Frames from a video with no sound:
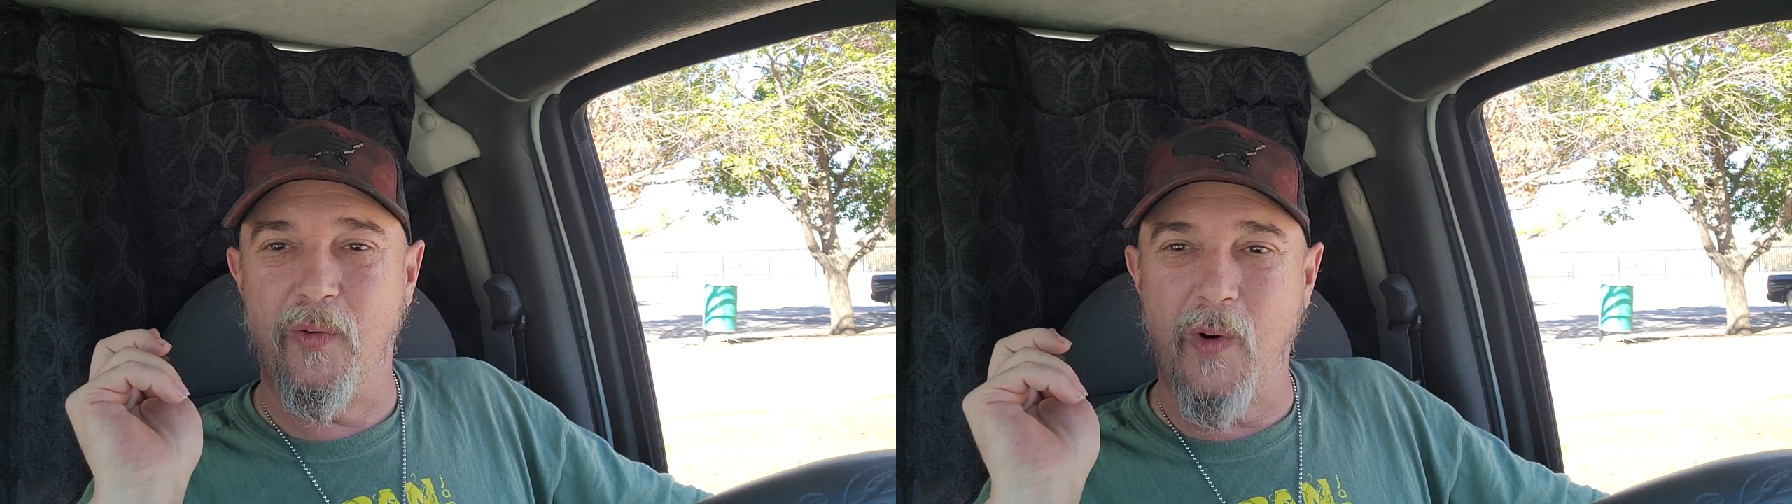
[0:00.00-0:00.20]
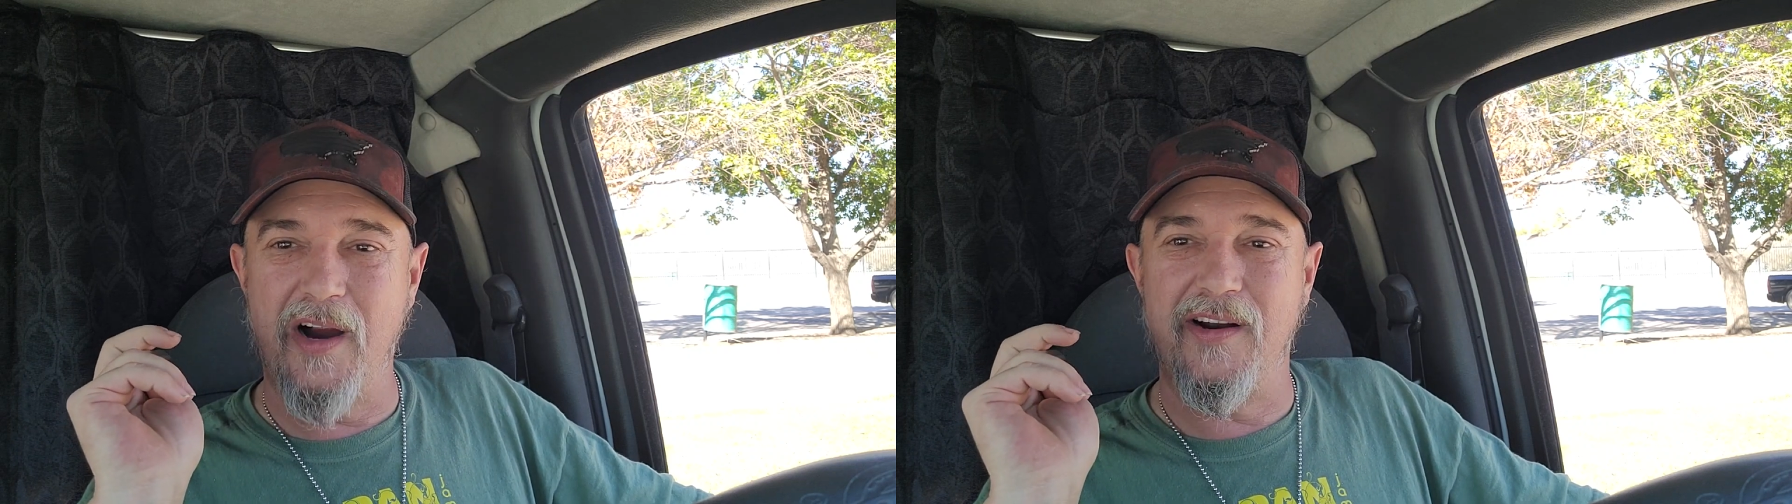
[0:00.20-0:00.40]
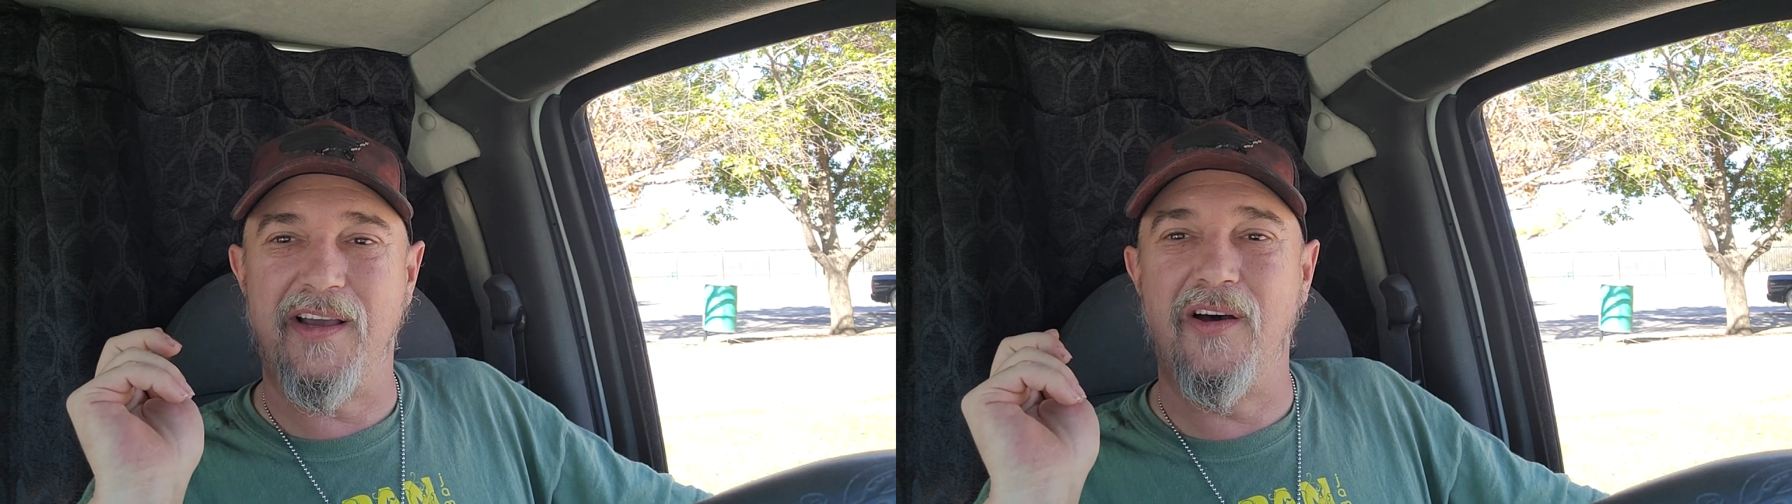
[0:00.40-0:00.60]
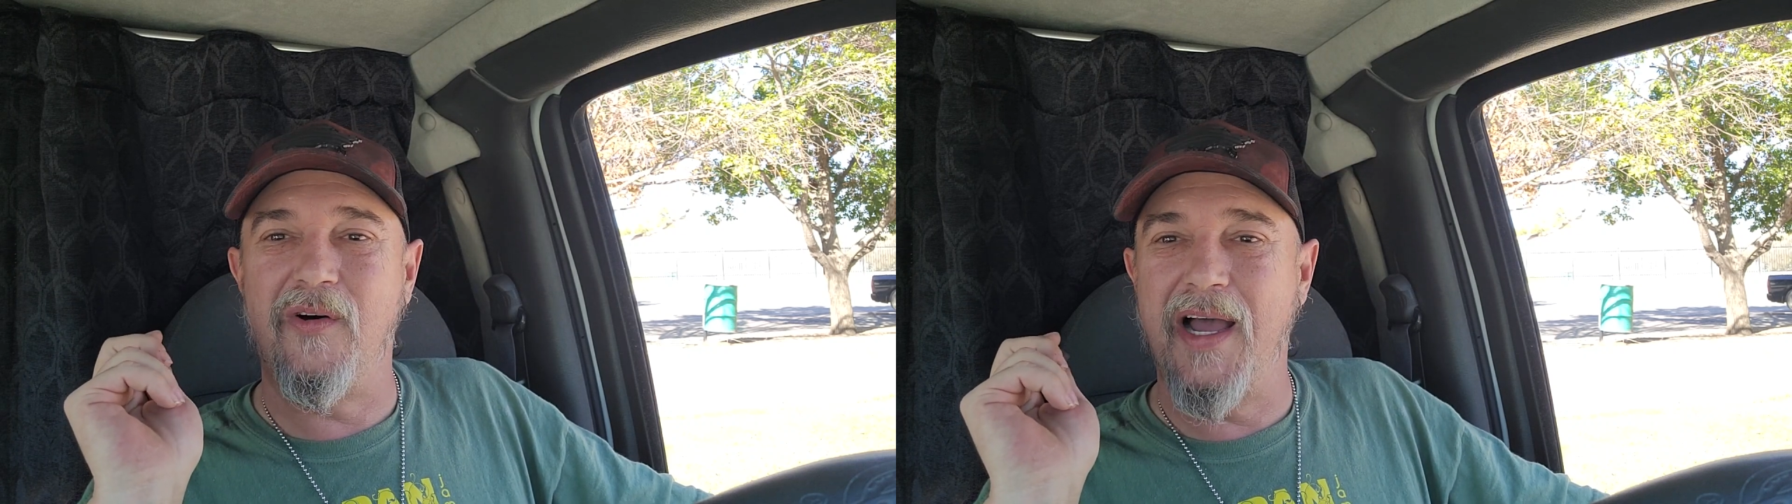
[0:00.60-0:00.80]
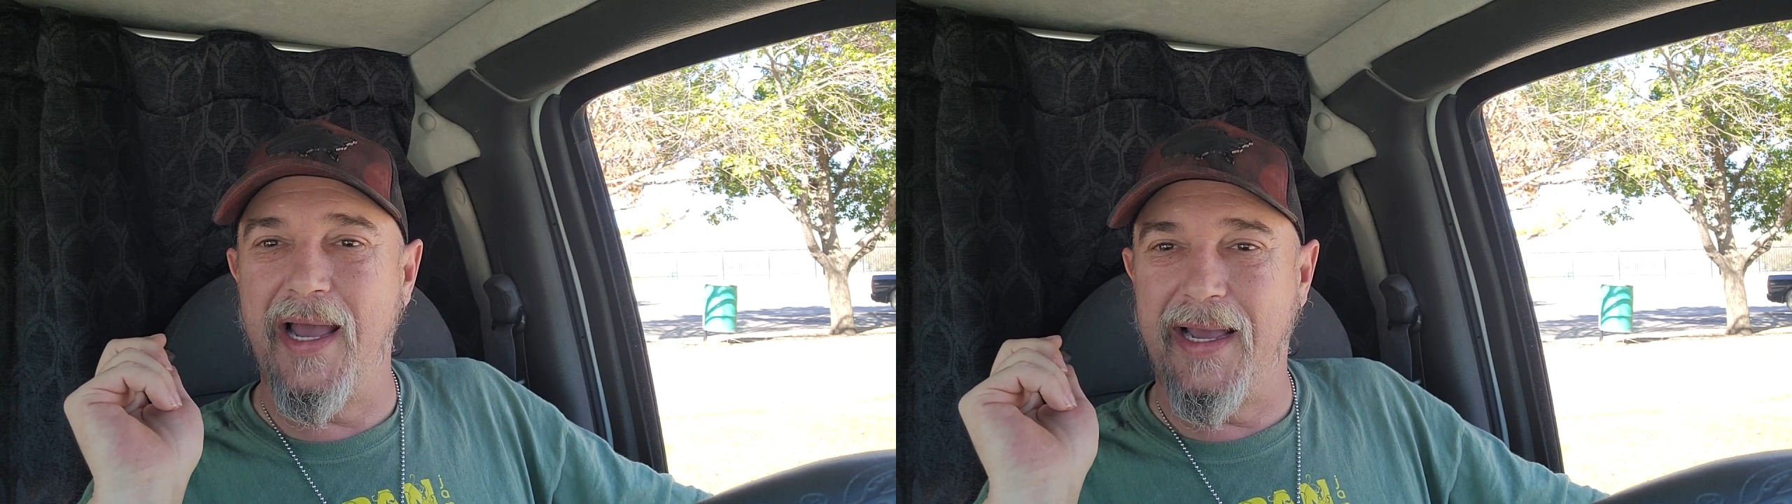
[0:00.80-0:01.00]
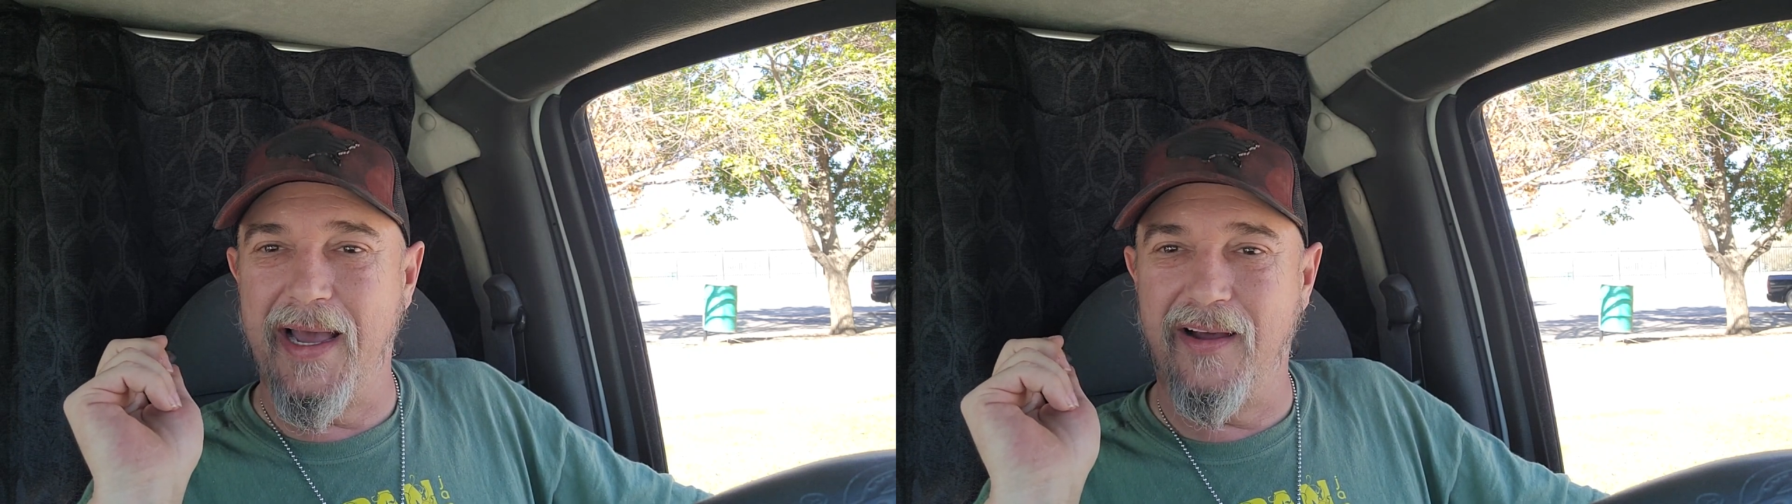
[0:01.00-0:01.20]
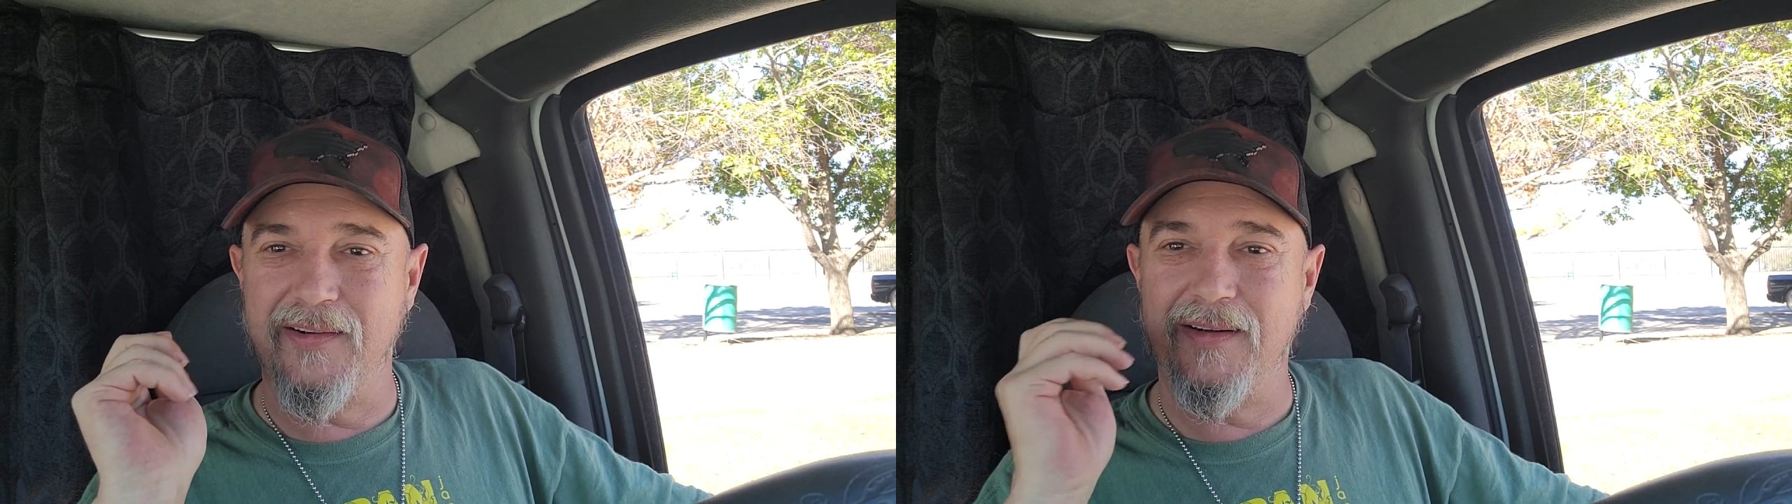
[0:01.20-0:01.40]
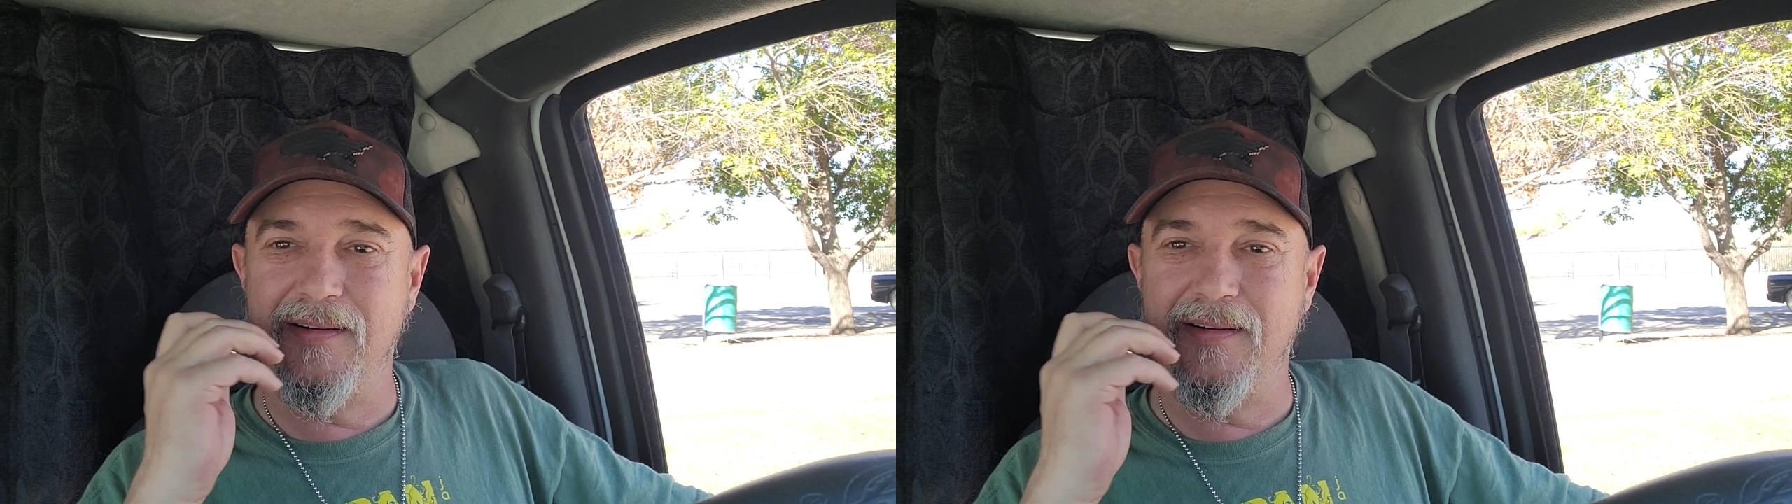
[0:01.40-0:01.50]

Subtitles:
where to go hang out